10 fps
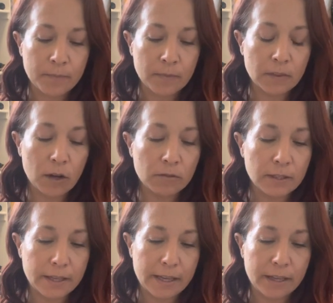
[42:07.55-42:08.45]

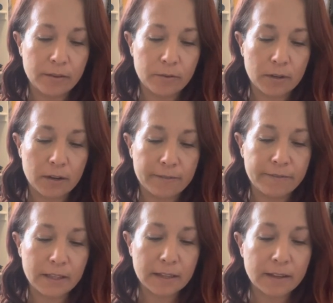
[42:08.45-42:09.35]
lonely or
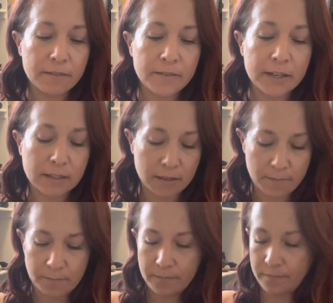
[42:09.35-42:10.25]
feeling like the
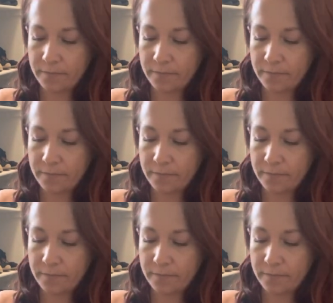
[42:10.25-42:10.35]
victim.